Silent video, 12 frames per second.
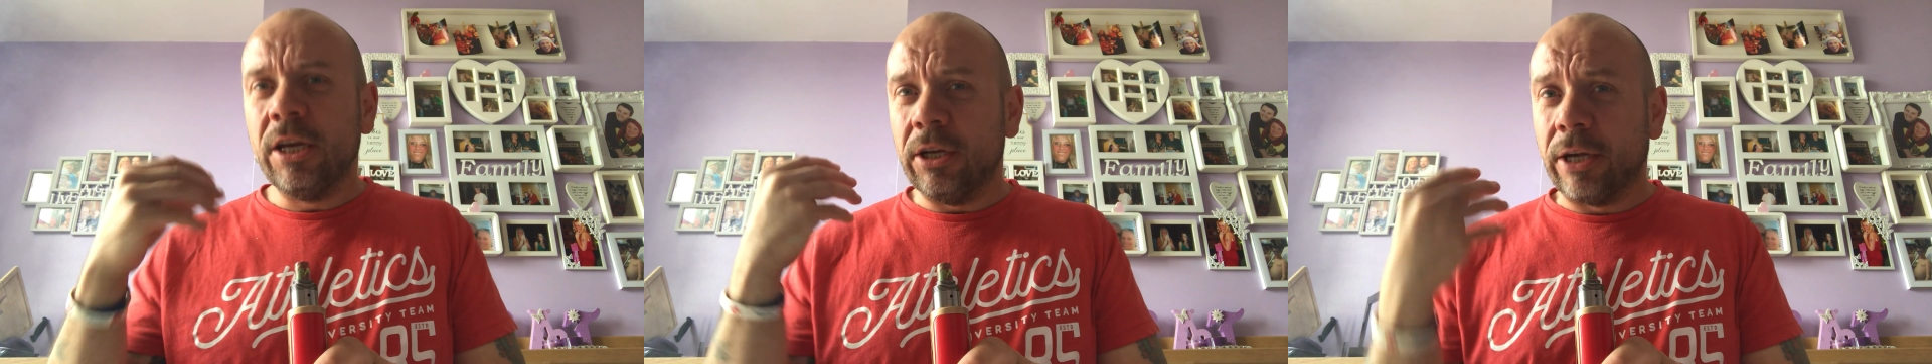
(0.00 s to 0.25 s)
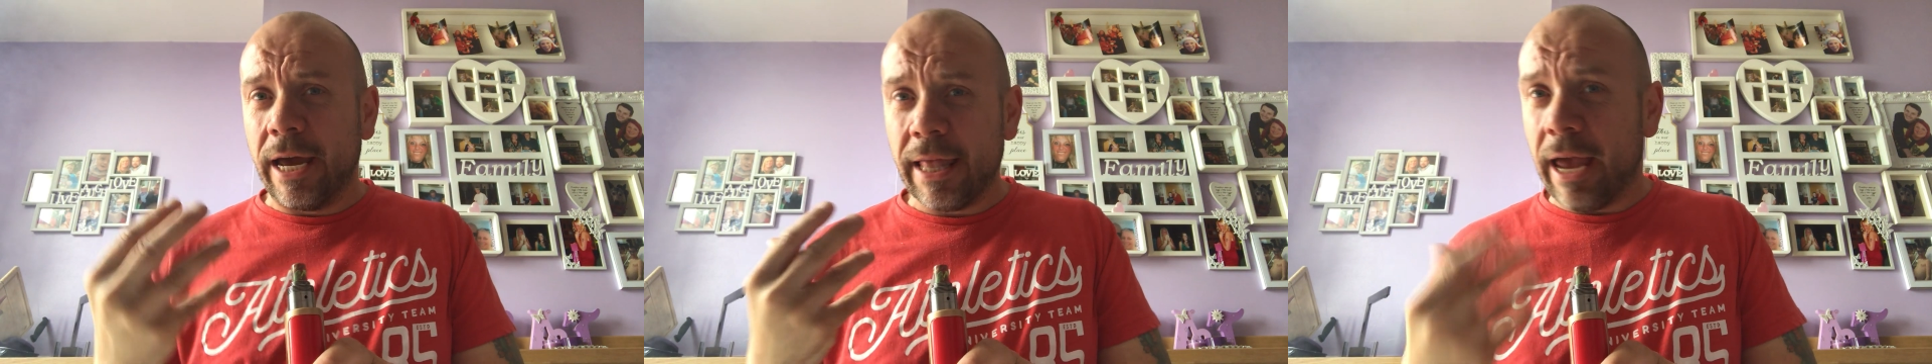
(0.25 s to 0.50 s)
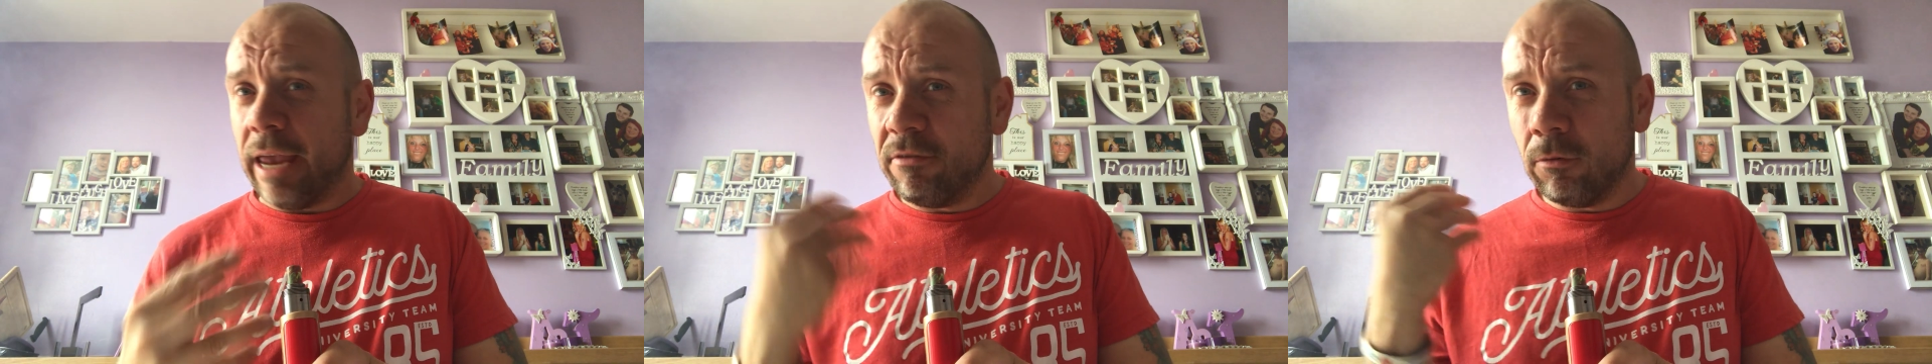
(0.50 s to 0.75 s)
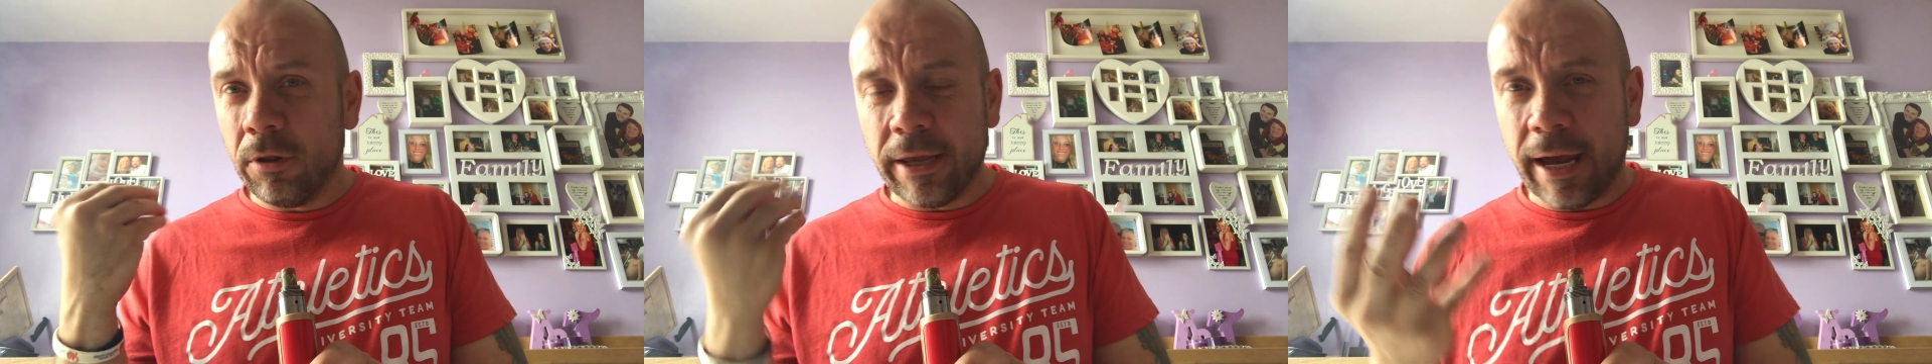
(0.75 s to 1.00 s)
You get that
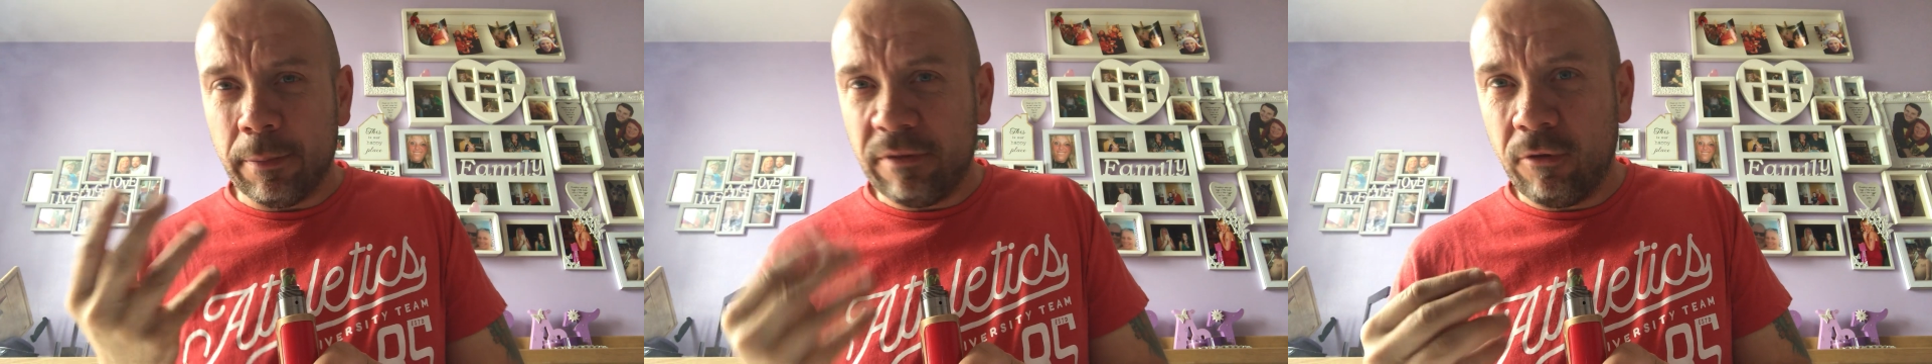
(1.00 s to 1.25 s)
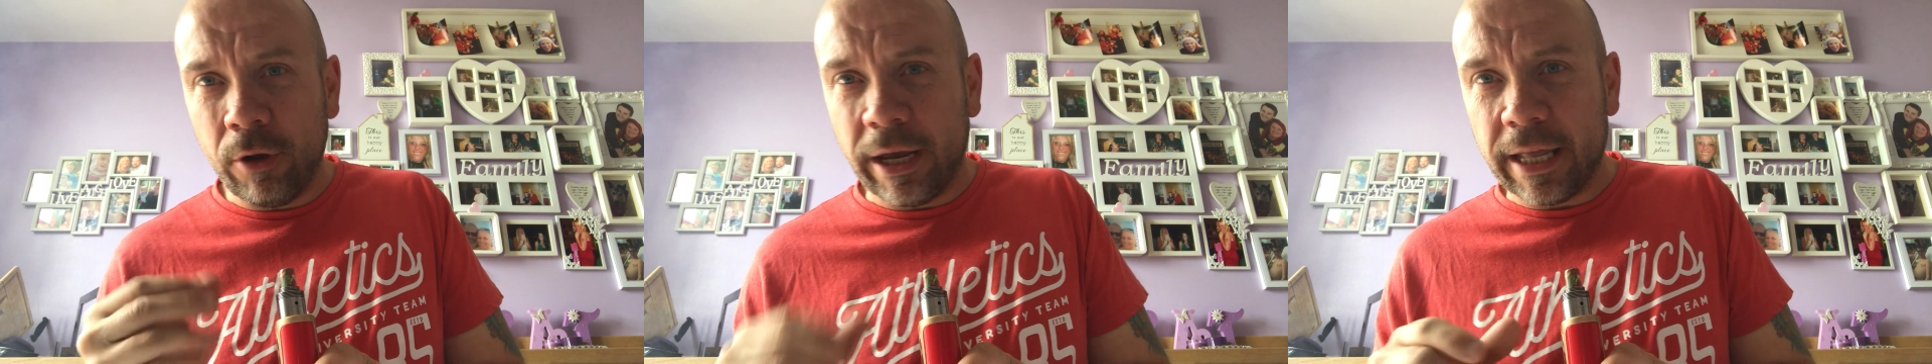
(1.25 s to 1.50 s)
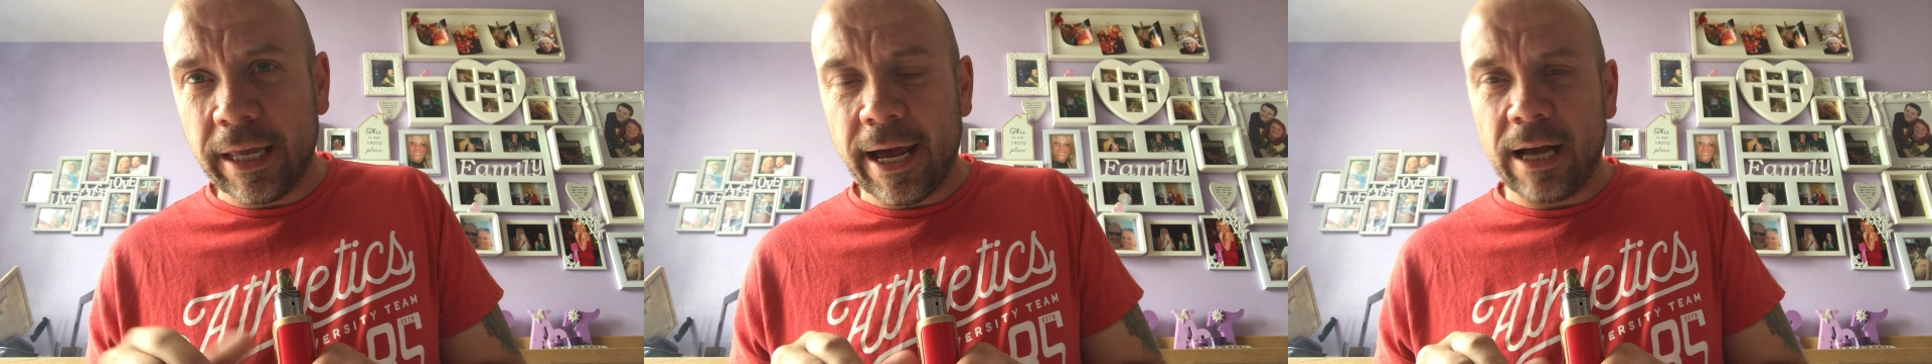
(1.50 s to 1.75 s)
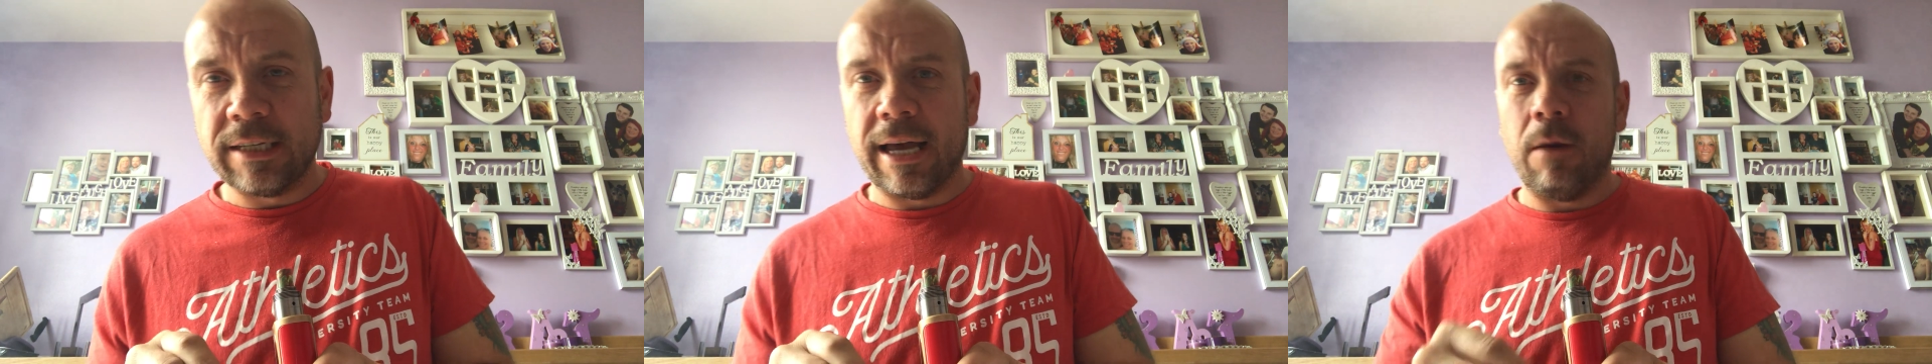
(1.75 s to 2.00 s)
even on the before you get the
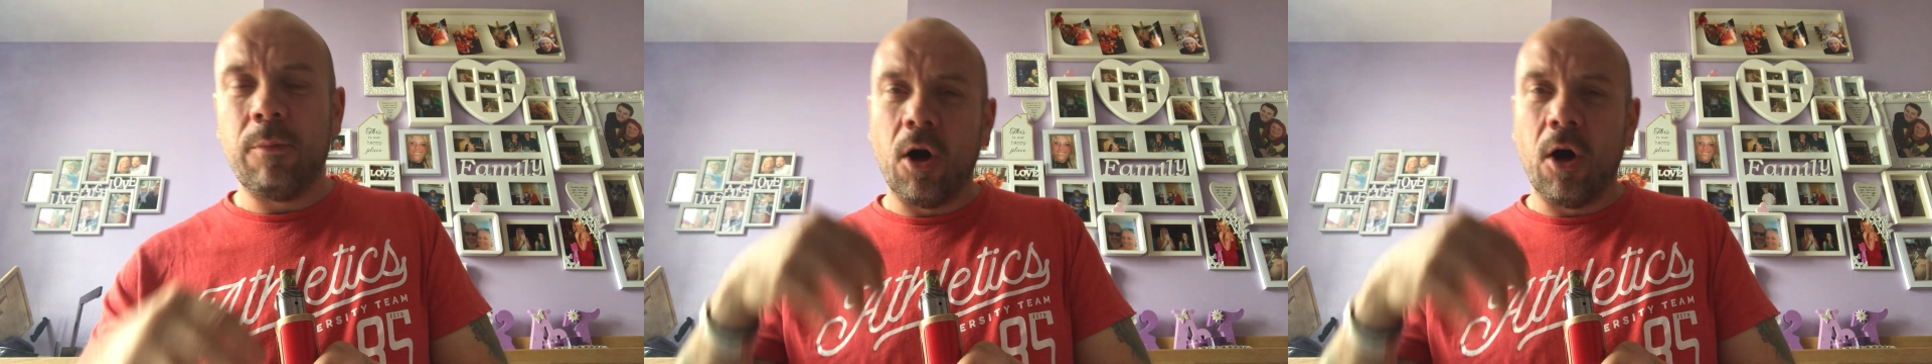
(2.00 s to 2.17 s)
exhale,